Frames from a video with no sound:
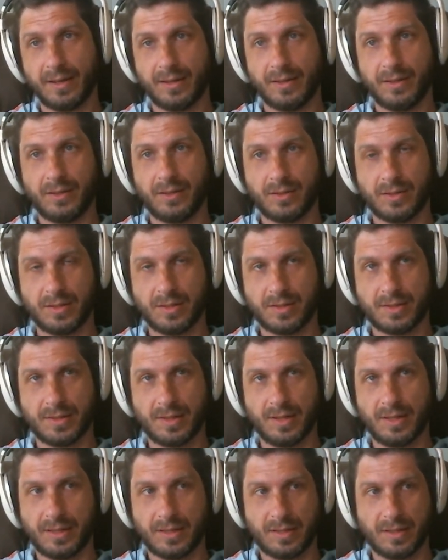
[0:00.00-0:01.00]
You just
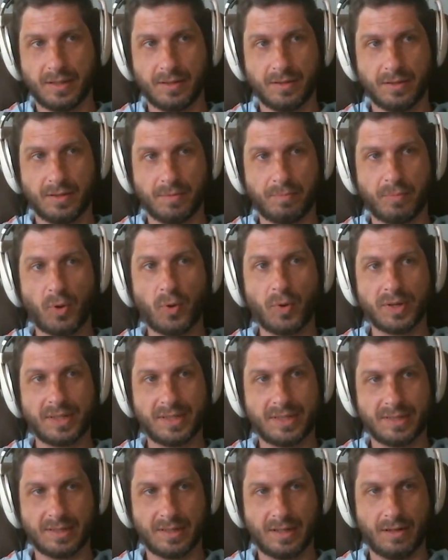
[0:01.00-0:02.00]
like the
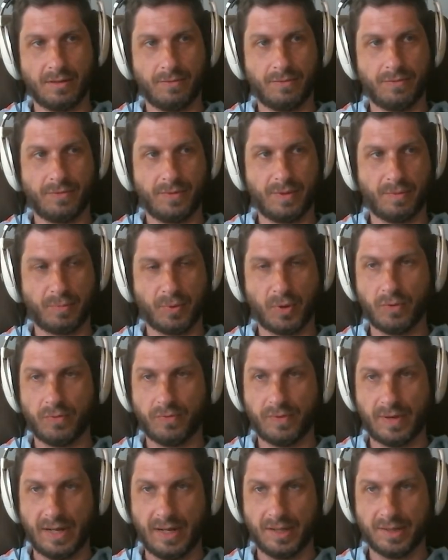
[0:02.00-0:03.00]
point of the
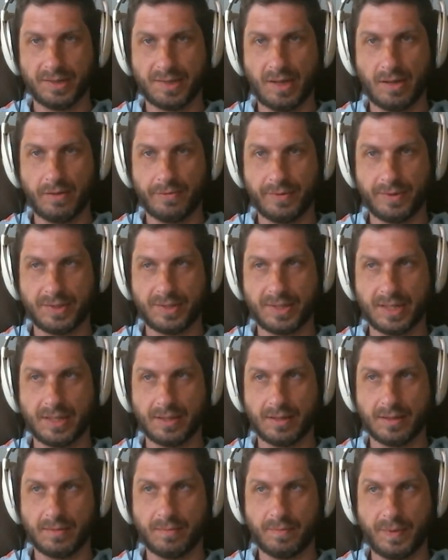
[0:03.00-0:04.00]
profile itself is to
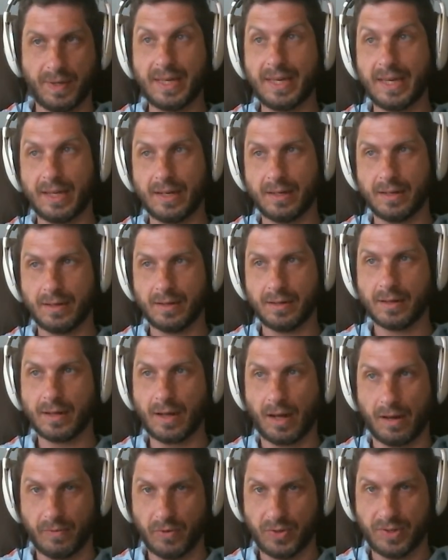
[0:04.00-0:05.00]
begin
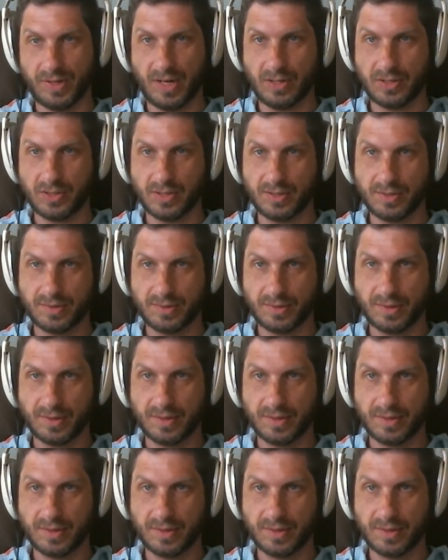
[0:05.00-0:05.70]
conversations.